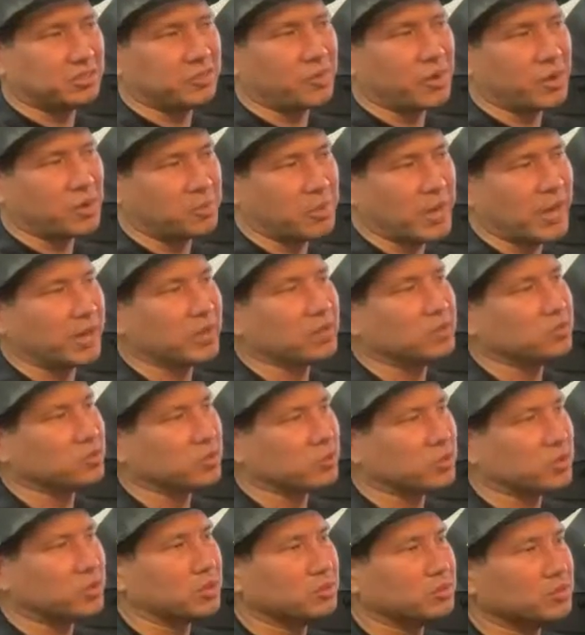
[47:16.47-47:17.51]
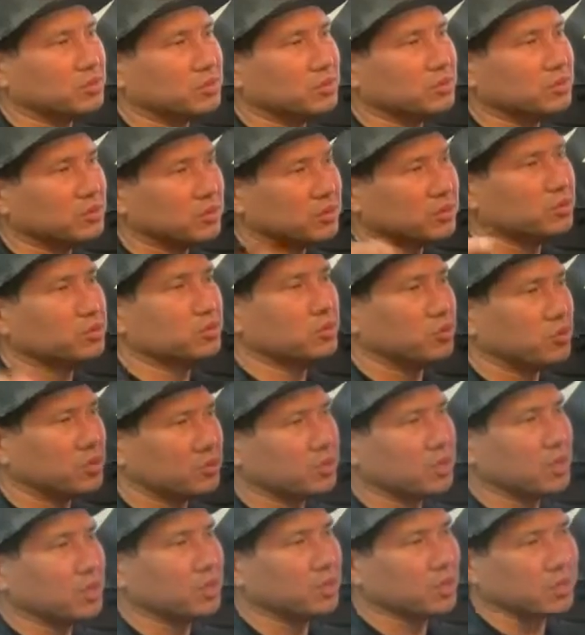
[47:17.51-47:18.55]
fall back toward me.